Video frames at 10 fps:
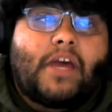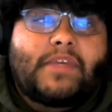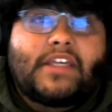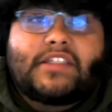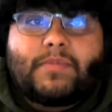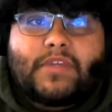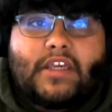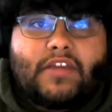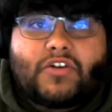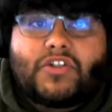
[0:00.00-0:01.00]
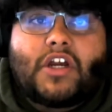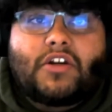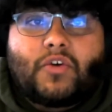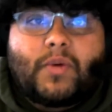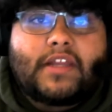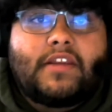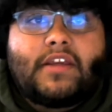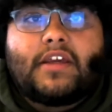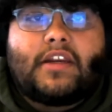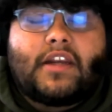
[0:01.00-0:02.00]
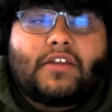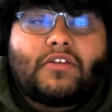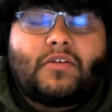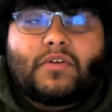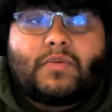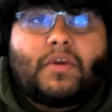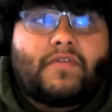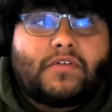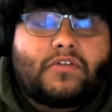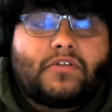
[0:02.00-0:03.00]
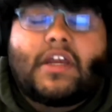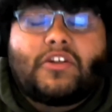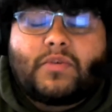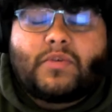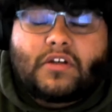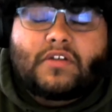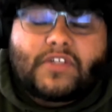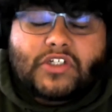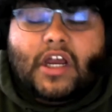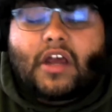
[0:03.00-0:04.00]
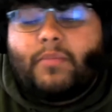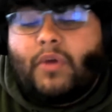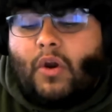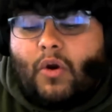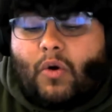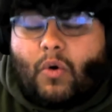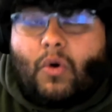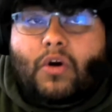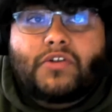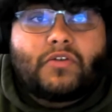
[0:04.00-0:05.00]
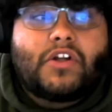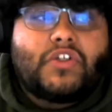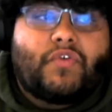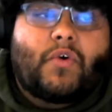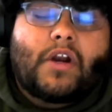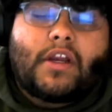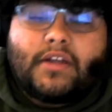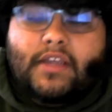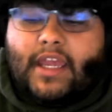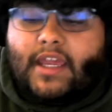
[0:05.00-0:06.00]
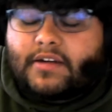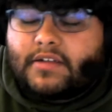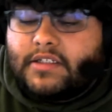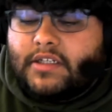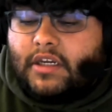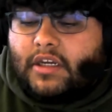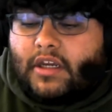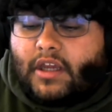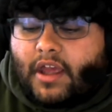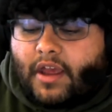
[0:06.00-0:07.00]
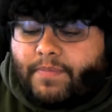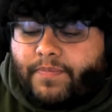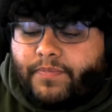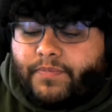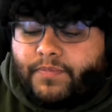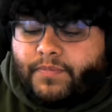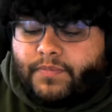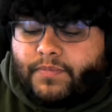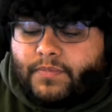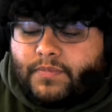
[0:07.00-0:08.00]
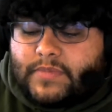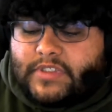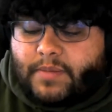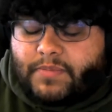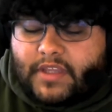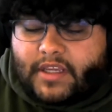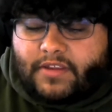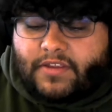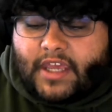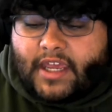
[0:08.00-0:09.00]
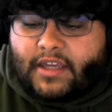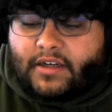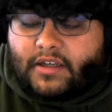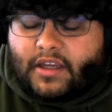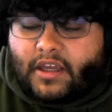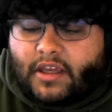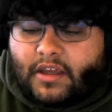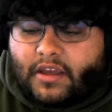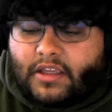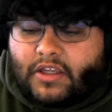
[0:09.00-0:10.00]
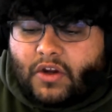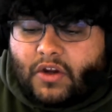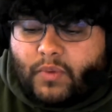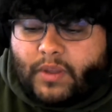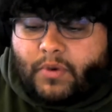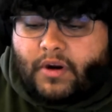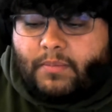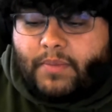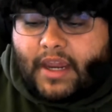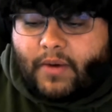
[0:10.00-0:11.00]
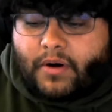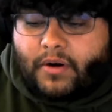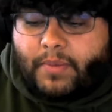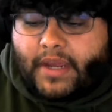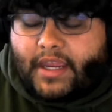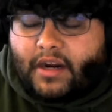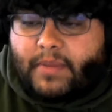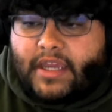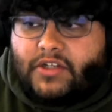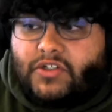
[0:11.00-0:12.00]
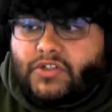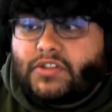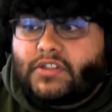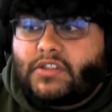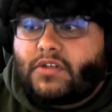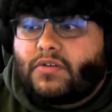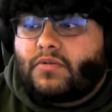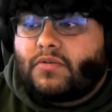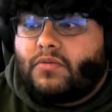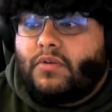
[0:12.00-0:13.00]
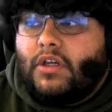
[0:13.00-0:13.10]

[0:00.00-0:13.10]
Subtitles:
get something either done quickly and not do as good of a job, or to crunch for it. And something that we were empowered by our managers to do